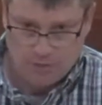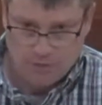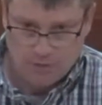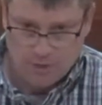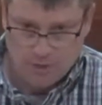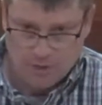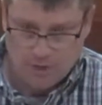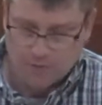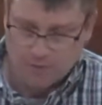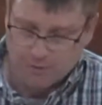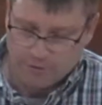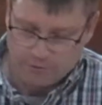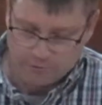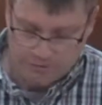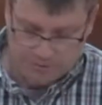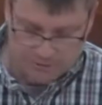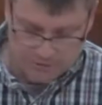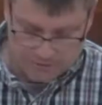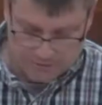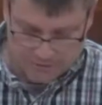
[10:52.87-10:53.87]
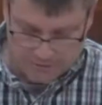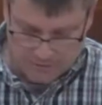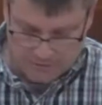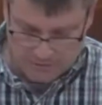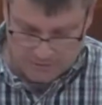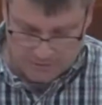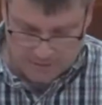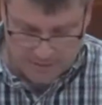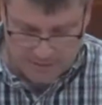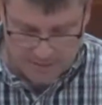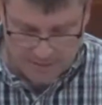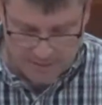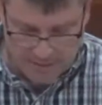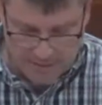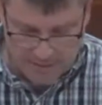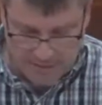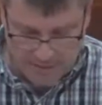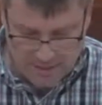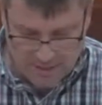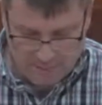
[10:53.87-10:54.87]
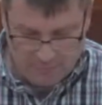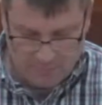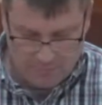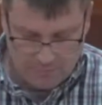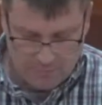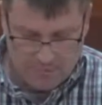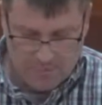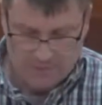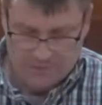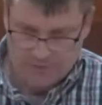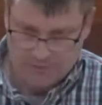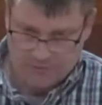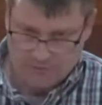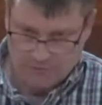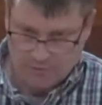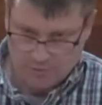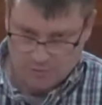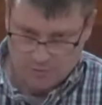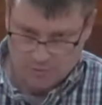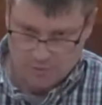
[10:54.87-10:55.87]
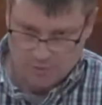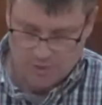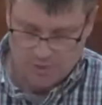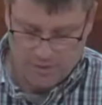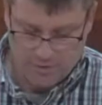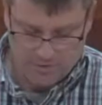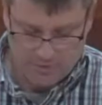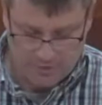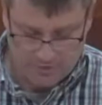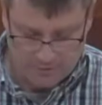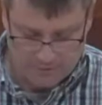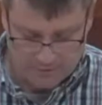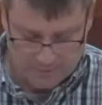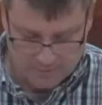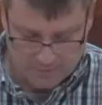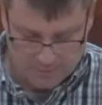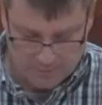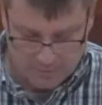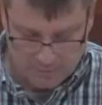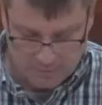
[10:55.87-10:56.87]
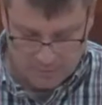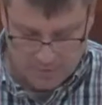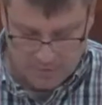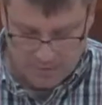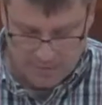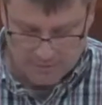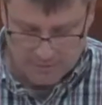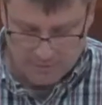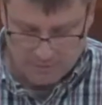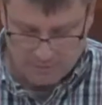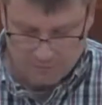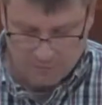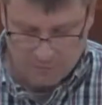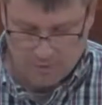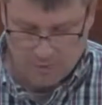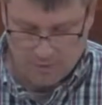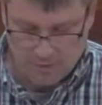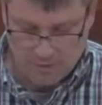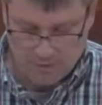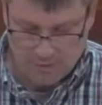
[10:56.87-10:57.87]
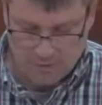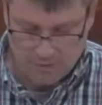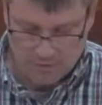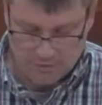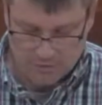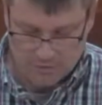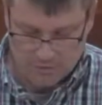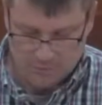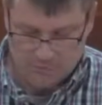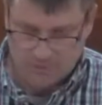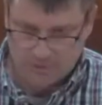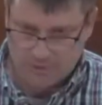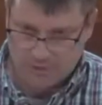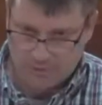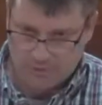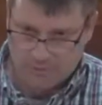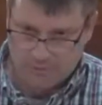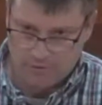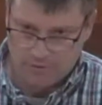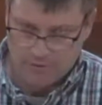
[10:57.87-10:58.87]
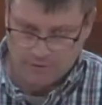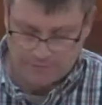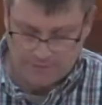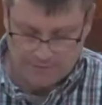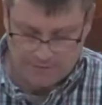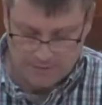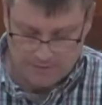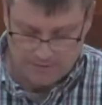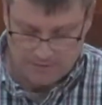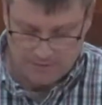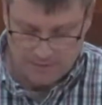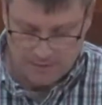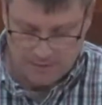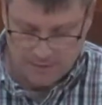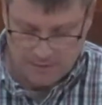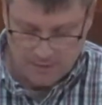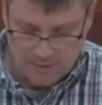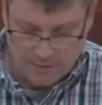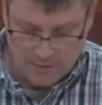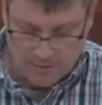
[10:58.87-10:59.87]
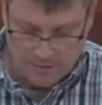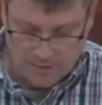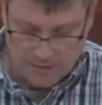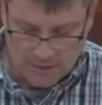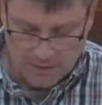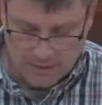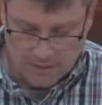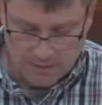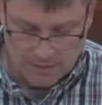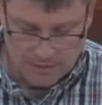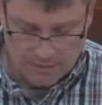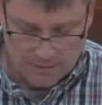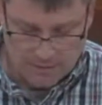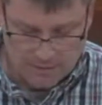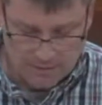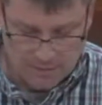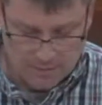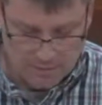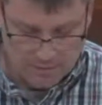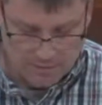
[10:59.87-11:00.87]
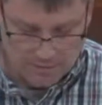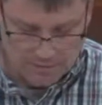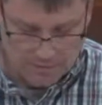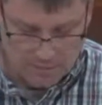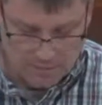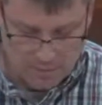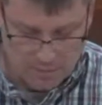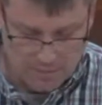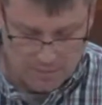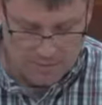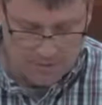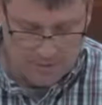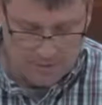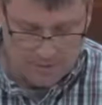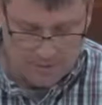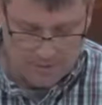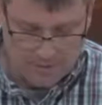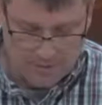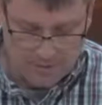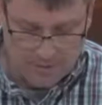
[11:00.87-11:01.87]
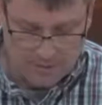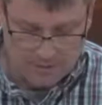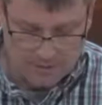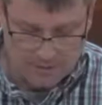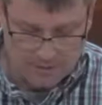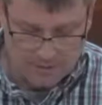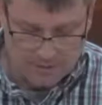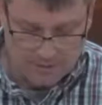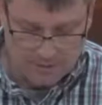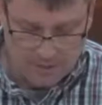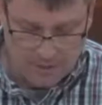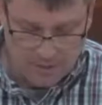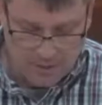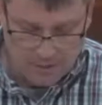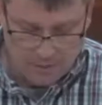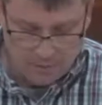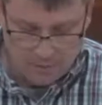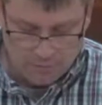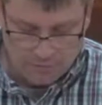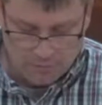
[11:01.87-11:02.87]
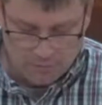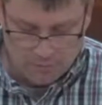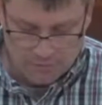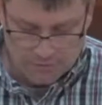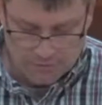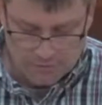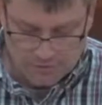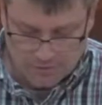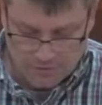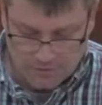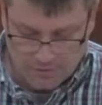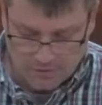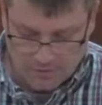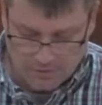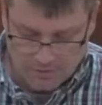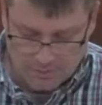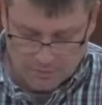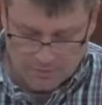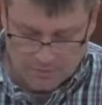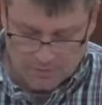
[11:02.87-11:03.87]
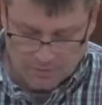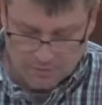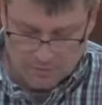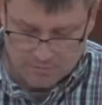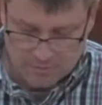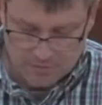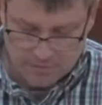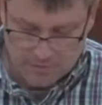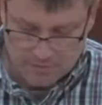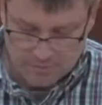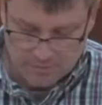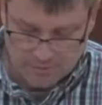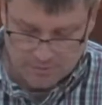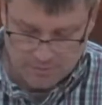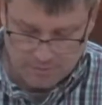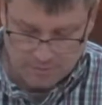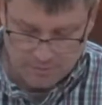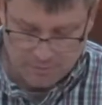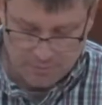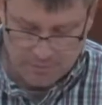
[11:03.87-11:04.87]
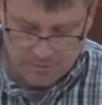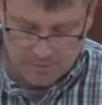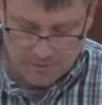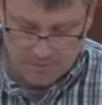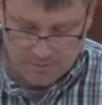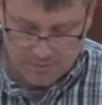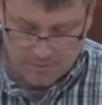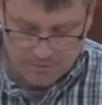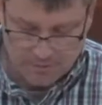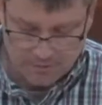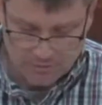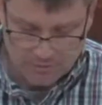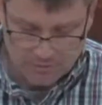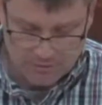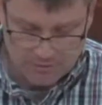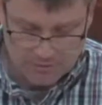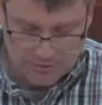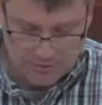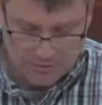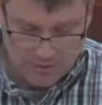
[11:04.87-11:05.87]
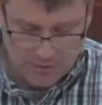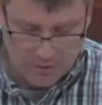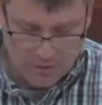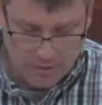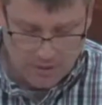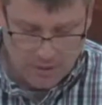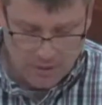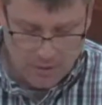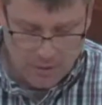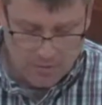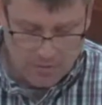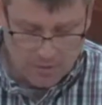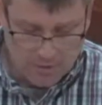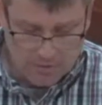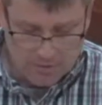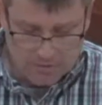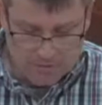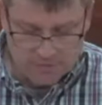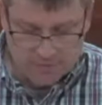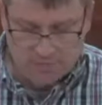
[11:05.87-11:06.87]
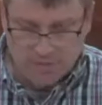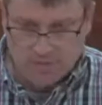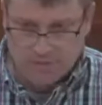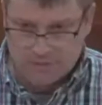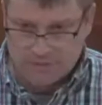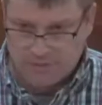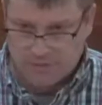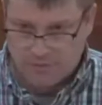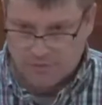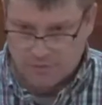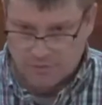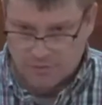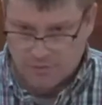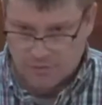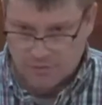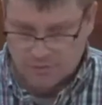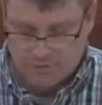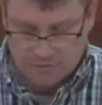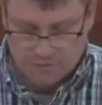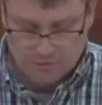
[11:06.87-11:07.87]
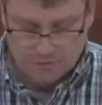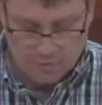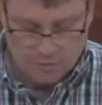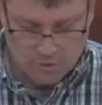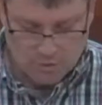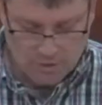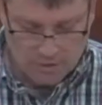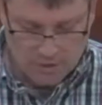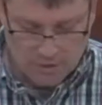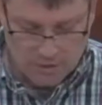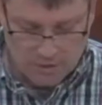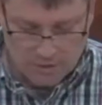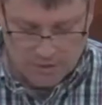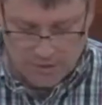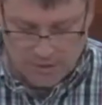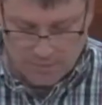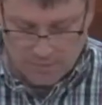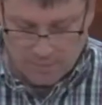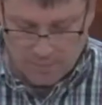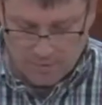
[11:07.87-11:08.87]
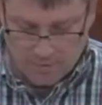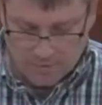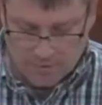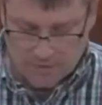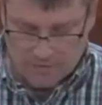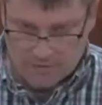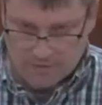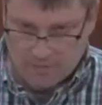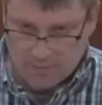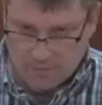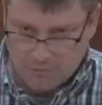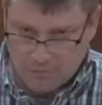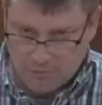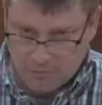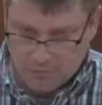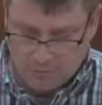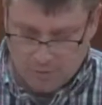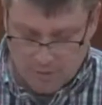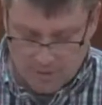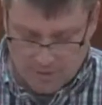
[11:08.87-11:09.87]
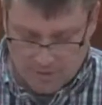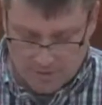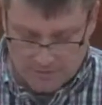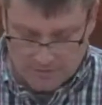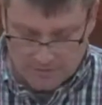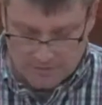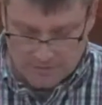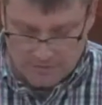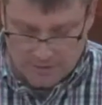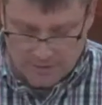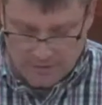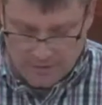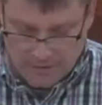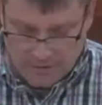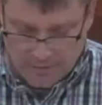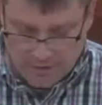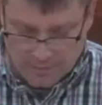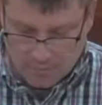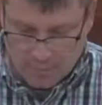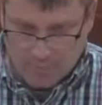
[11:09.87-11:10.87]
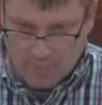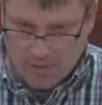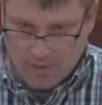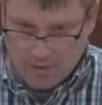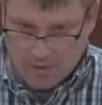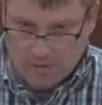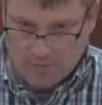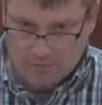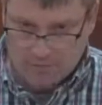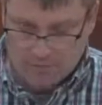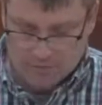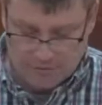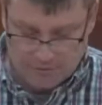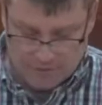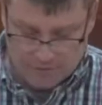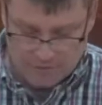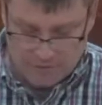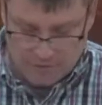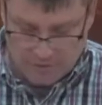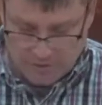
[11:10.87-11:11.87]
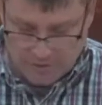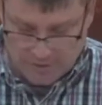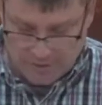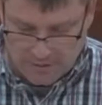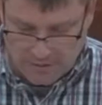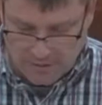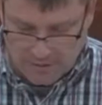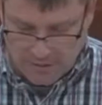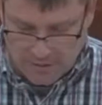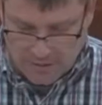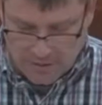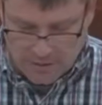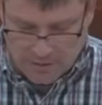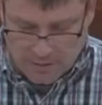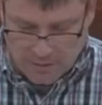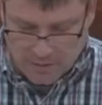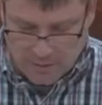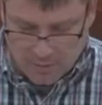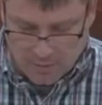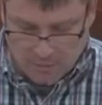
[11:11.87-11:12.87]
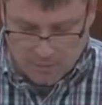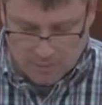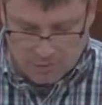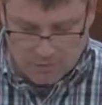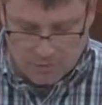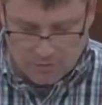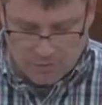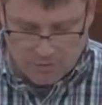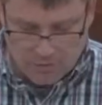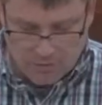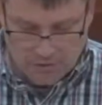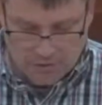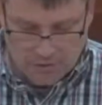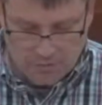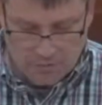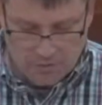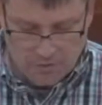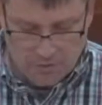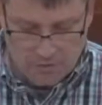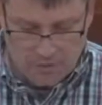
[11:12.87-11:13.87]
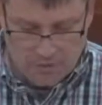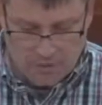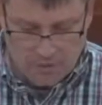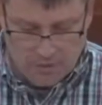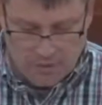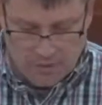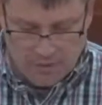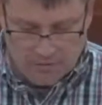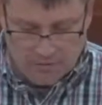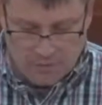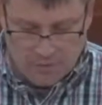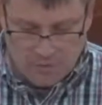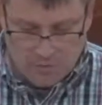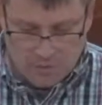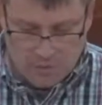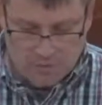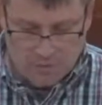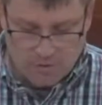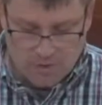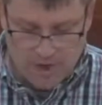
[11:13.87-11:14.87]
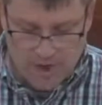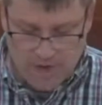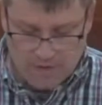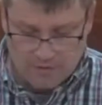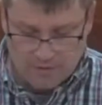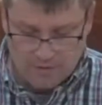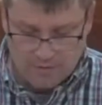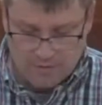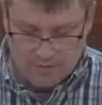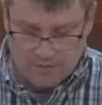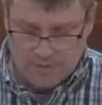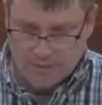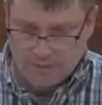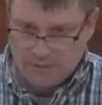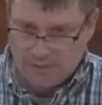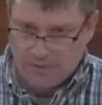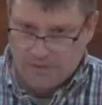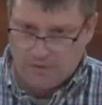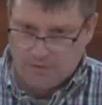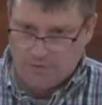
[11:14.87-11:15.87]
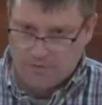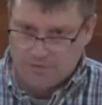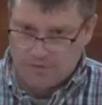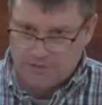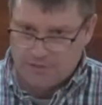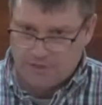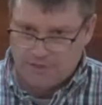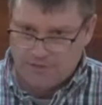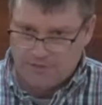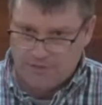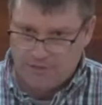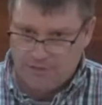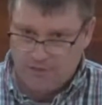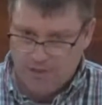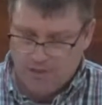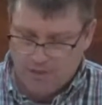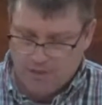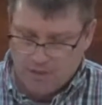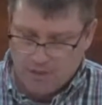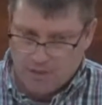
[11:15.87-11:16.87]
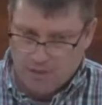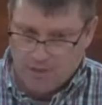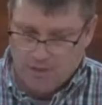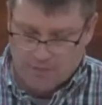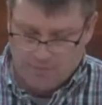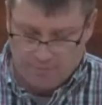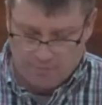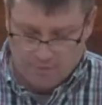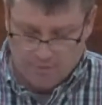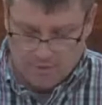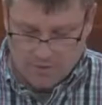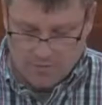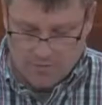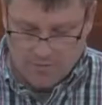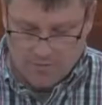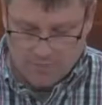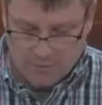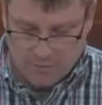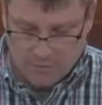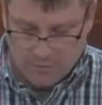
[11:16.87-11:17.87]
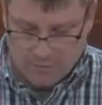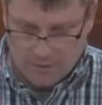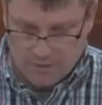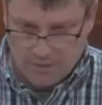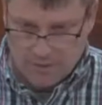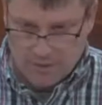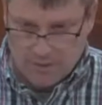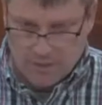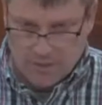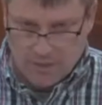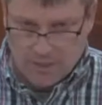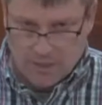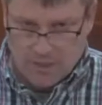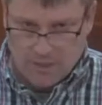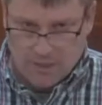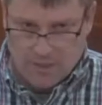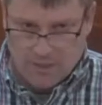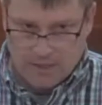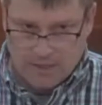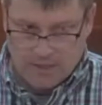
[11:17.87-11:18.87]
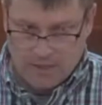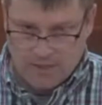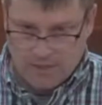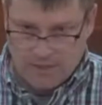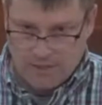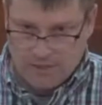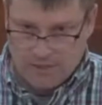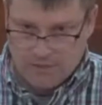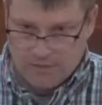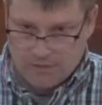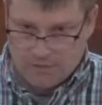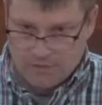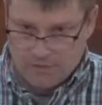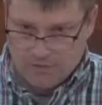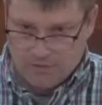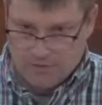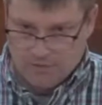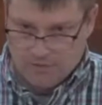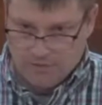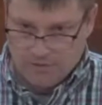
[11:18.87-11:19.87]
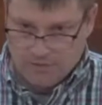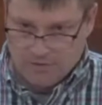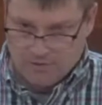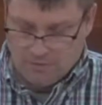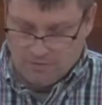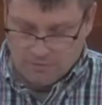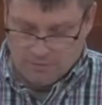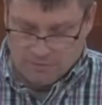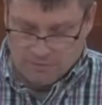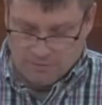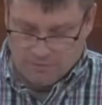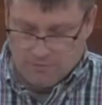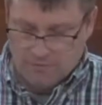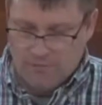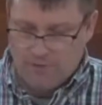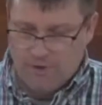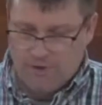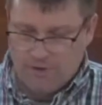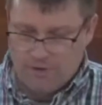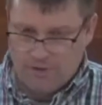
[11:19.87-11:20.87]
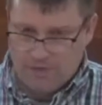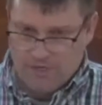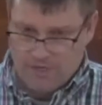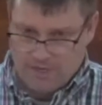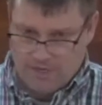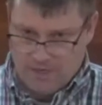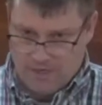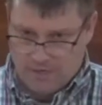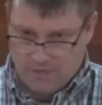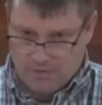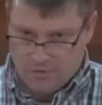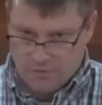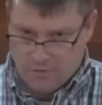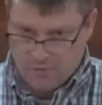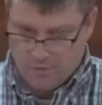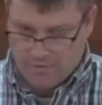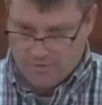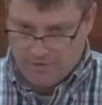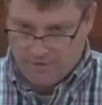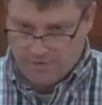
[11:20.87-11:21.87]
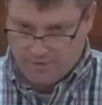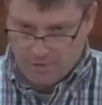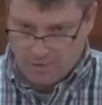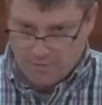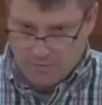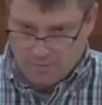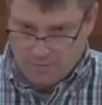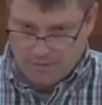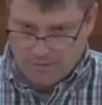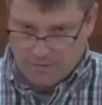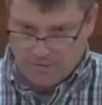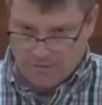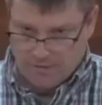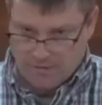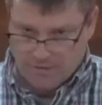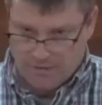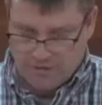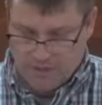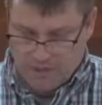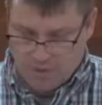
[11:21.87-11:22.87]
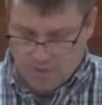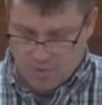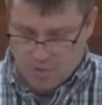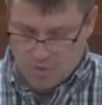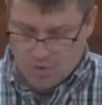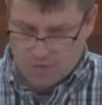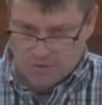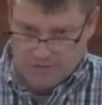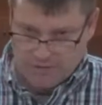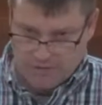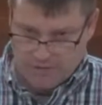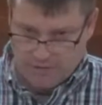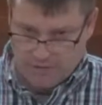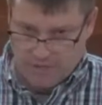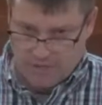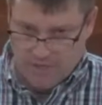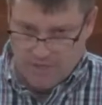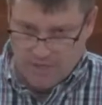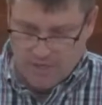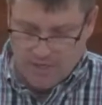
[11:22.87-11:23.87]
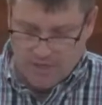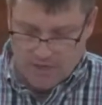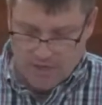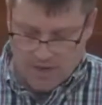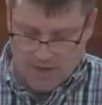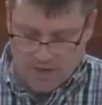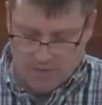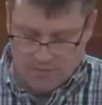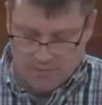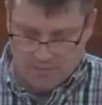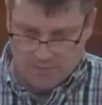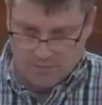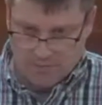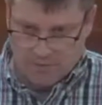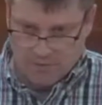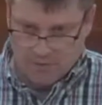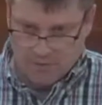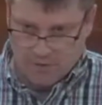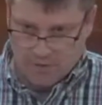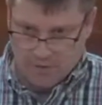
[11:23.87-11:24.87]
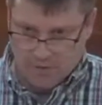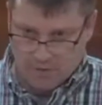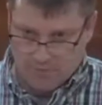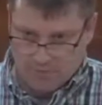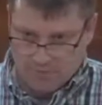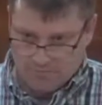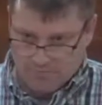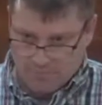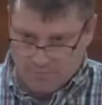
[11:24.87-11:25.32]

our fellow citizens, that every facet of our local healthcare system has their finger on the pulse of this COVID-19. And the developments in our Wapello are dialed in to focus on their emergency response plan for pandemic illness. Our partners have spent several years working on our capabilities and building plans and preparing for such a thing. I want to assure you that our community, as a community, we're acting to protect the health and safety of everyone. And I can tell you there's a very dedicated group of healthcare providers that I know personally that are